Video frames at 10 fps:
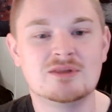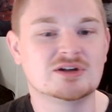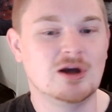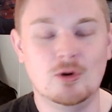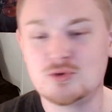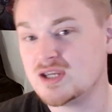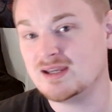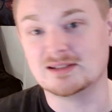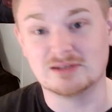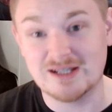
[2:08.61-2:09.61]
The
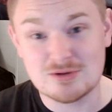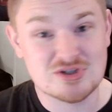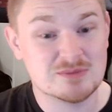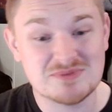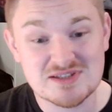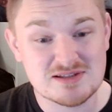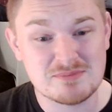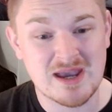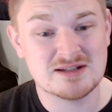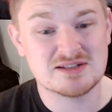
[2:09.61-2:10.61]
coaching and leadership that this
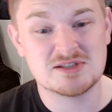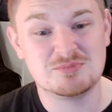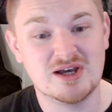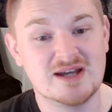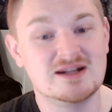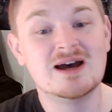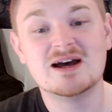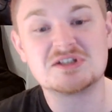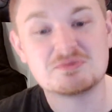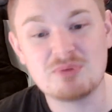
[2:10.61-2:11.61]
man has displayed,
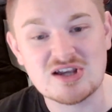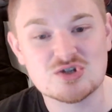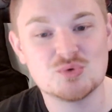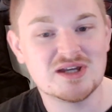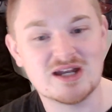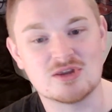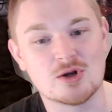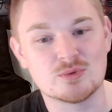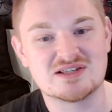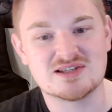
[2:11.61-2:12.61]
especially in
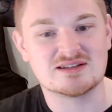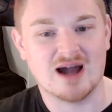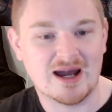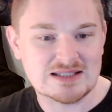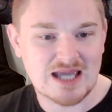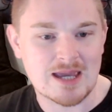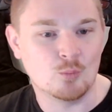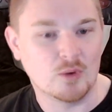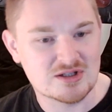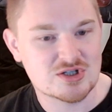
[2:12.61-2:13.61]
their recent
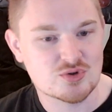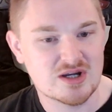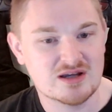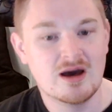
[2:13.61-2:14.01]
9-game win streak,